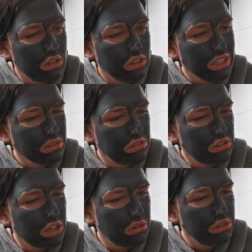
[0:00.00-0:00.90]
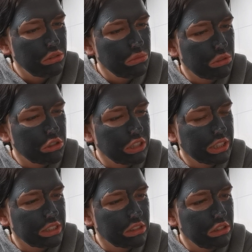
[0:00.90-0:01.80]
That's good to know. I used to wash the
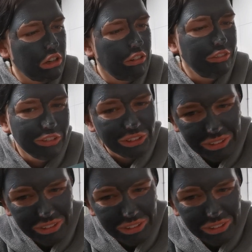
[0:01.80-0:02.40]
excess off.